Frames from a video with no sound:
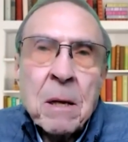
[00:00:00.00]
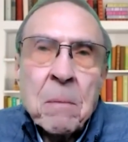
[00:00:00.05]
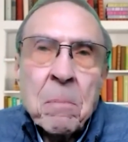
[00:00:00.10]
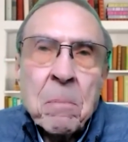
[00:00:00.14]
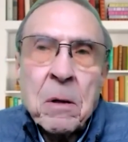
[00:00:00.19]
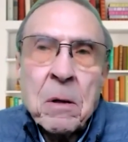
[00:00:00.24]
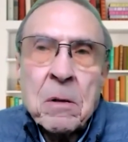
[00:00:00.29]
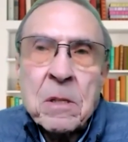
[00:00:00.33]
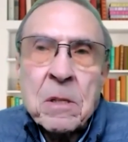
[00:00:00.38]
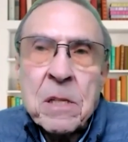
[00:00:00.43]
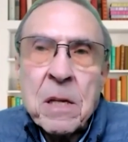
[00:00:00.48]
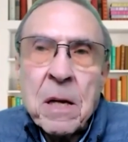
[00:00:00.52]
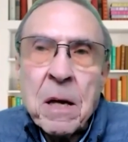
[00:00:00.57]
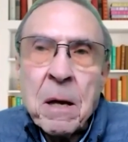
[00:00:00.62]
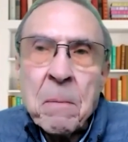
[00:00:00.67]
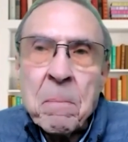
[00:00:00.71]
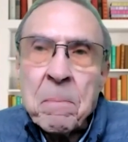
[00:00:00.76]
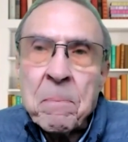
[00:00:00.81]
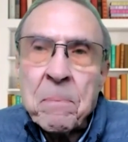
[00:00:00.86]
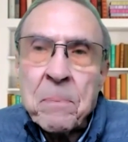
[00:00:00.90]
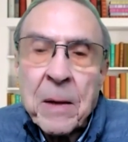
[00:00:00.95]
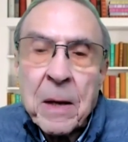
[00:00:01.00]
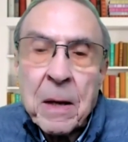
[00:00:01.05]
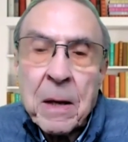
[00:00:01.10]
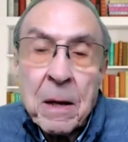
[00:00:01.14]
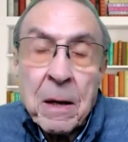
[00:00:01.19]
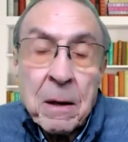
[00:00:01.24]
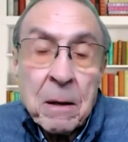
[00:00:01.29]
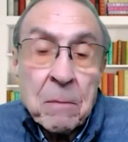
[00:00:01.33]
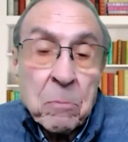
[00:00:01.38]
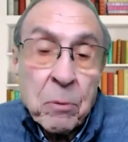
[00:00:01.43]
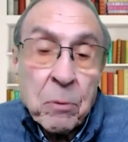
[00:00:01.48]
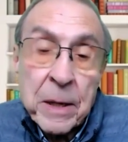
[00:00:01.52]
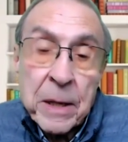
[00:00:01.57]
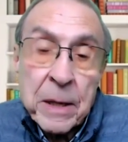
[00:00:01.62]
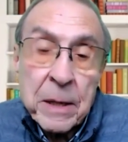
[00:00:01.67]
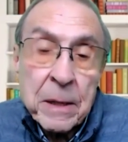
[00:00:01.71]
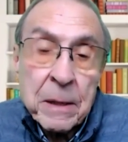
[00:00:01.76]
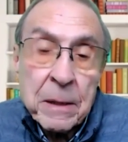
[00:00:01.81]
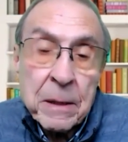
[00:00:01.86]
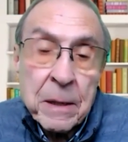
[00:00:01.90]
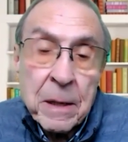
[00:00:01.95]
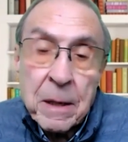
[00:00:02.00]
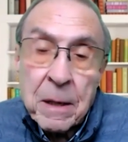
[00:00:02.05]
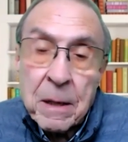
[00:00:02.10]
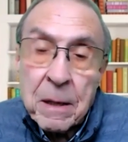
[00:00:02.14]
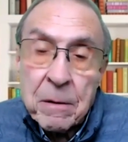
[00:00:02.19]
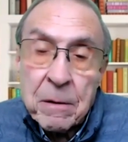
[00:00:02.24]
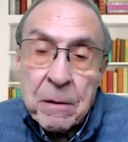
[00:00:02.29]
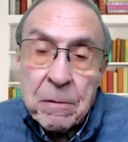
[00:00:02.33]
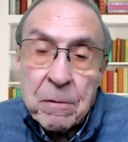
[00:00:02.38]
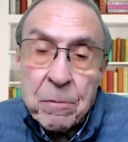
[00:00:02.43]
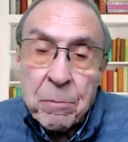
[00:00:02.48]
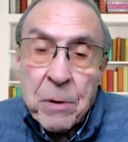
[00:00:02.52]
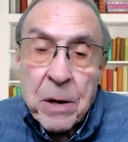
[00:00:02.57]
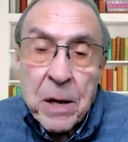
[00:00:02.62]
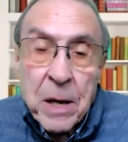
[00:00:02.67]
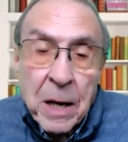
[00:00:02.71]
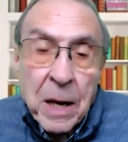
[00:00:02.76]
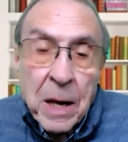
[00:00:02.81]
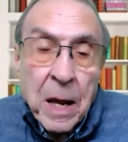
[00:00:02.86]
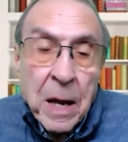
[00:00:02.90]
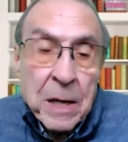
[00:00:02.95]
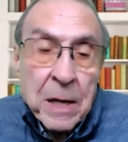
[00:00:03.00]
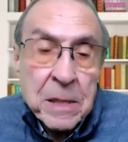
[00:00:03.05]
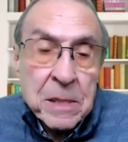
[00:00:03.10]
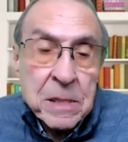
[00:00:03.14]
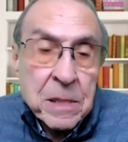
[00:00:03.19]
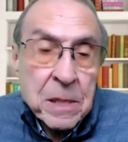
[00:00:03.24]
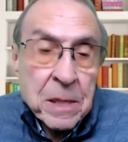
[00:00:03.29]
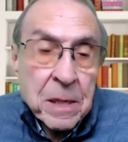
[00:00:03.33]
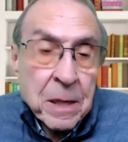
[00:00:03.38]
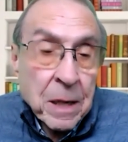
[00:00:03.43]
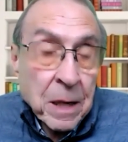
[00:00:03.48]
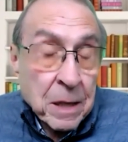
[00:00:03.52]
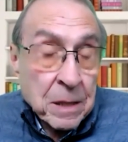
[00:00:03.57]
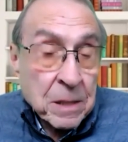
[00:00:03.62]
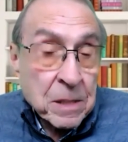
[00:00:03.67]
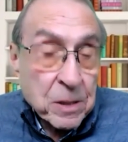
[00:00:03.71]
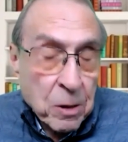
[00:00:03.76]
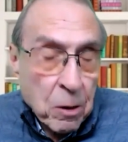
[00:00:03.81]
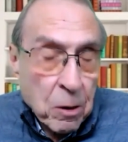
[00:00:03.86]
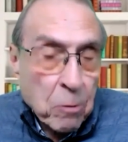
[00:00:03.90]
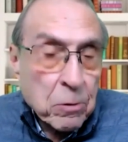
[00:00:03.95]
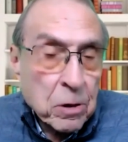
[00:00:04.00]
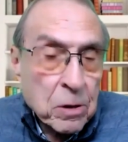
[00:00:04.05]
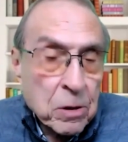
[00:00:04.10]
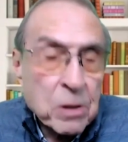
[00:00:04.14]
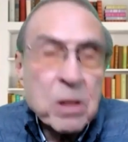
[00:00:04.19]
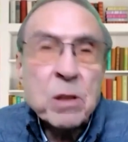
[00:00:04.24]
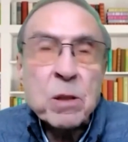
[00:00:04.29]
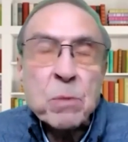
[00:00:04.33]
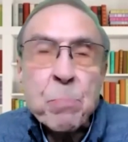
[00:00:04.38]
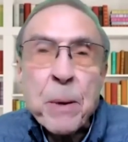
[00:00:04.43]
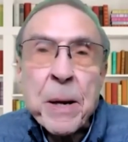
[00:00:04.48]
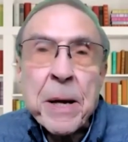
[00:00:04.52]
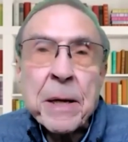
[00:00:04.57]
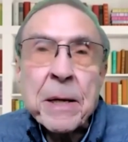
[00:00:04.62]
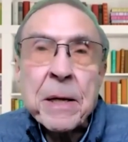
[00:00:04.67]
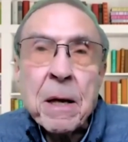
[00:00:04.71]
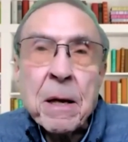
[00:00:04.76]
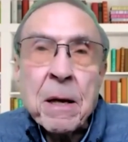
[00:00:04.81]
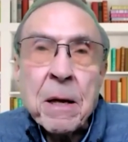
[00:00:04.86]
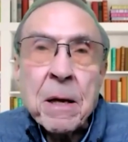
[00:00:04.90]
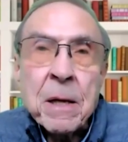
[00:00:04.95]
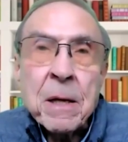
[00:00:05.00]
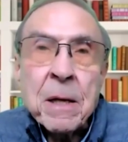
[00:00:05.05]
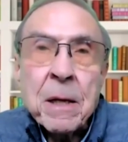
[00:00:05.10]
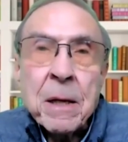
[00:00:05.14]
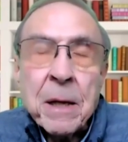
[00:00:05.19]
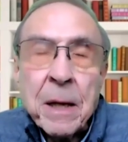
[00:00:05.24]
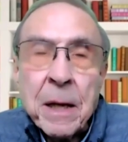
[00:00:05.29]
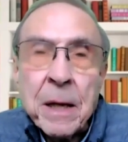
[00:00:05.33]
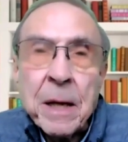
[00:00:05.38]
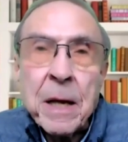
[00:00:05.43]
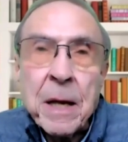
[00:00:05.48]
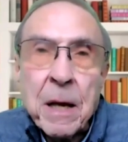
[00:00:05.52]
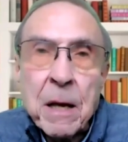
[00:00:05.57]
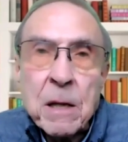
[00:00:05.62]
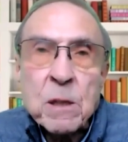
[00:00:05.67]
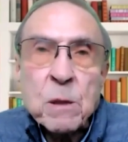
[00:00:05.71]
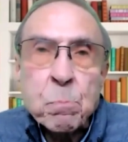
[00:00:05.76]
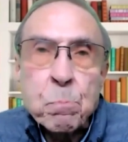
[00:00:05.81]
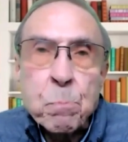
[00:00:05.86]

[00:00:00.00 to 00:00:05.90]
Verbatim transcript: But um, uh, we uh, realise and so does the Speaker. He has